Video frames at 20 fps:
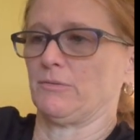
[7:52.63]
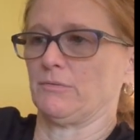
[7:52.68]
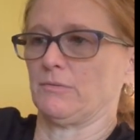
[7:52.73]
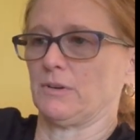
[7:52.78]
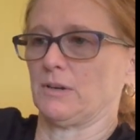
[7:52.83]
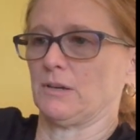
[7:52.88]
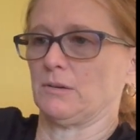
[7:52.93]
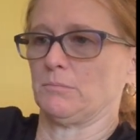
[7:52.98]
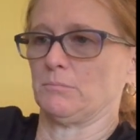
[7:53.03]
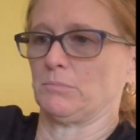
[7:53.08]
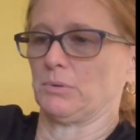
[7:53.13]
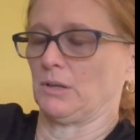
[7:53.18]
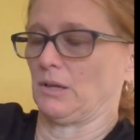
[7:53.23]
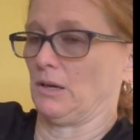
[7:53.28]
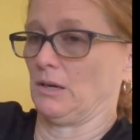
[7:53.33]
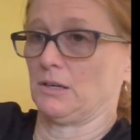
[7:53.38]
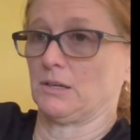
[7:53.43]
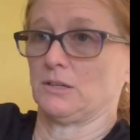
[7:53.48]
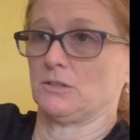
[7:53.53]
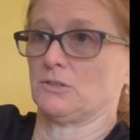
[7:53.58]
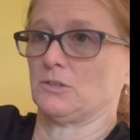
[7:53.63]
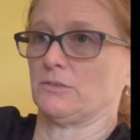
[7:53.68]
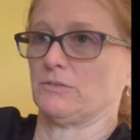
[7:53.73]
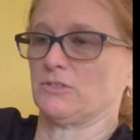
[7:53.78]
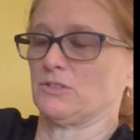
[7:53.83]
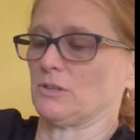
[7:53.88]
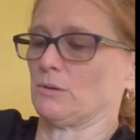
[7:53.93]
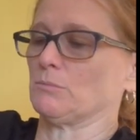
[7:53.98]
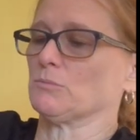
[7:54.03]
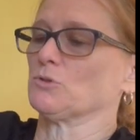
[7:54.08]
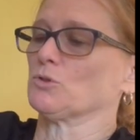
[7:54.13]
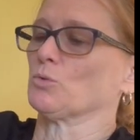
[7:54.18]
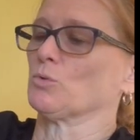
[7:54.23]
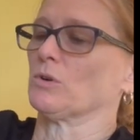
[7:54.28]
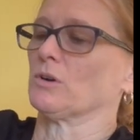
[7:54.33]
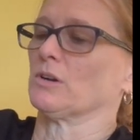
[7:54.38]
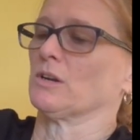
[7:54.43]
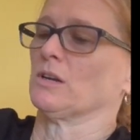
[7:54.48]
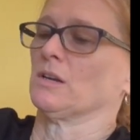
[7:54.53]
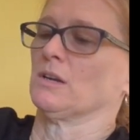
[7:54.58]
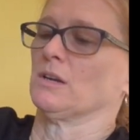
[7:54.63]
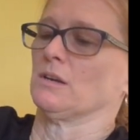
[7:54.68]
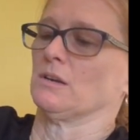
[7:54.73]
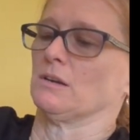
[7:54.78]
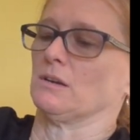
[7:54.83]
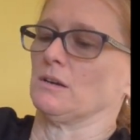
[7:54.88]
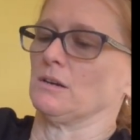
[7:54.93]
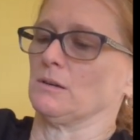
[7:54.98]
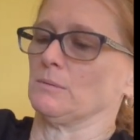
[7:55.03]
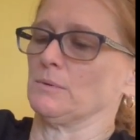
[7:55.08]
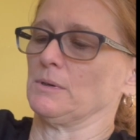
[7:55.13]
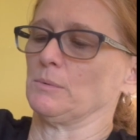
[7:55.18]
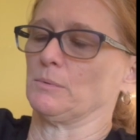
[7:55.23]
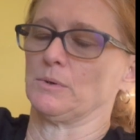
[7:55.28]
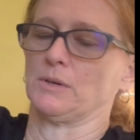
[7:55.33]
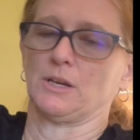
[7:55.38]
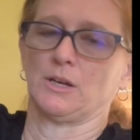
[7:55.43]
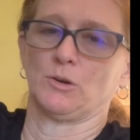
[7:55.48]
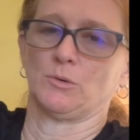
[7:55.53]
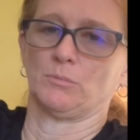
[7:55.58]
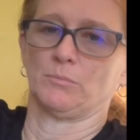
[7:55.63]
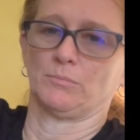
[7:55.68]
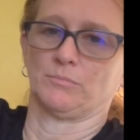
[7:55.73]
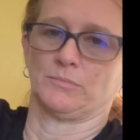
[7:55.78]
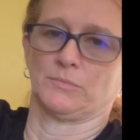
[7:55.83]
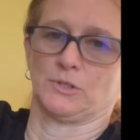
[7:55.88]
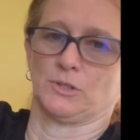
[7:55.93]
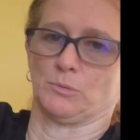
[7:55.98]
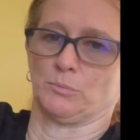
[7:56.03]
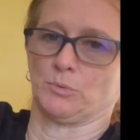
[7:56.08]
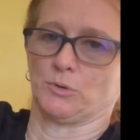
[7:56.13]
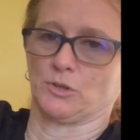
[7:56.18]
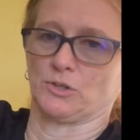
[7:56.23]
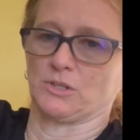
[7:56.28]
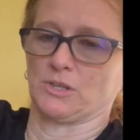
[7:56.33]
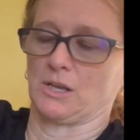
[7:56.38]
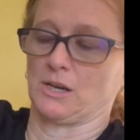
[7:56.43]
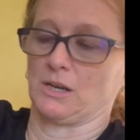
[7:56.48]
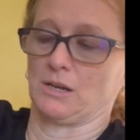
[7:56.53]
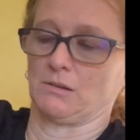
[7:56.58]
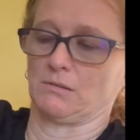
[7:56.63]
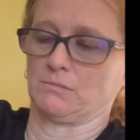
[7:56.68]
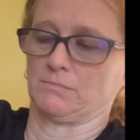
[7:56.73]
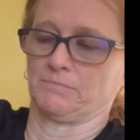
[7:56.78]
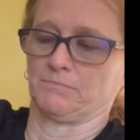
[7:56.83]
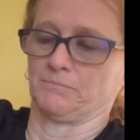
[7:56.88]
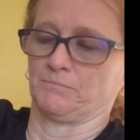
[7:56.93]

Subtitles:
blockage of some sort, it would help to push that out.